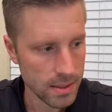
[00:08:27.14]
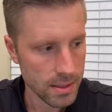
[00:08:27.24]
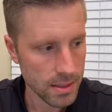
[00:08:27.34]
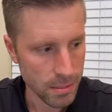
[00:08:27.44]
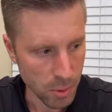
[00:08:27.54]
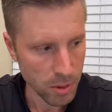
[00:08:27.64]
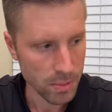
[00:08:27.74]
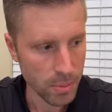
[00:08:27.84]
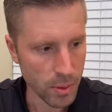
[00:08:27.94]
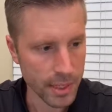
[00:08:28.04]
Important
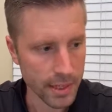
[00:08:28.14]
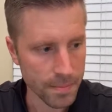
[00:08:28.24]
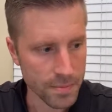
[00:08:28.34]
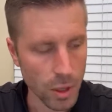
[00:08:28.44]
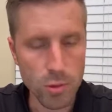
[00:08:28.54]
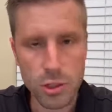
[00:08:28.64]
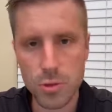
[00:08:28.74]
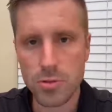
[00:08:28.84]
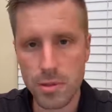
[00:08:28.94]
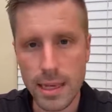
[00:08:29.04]
point here. Don't you
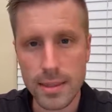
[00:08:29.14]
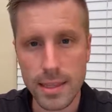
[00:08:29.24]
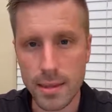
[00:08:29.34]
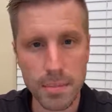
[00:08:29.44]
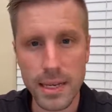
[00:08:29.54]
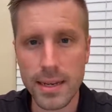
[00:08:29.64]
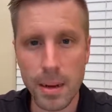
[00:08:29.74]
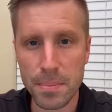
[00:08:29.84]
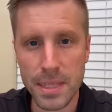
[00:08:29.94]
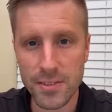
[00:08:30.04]
think that the big
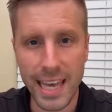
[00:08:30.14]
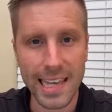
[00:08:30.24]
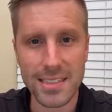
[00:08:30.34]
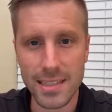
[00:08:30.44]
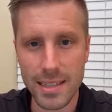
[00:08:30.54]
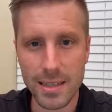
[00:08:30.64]
company canteen,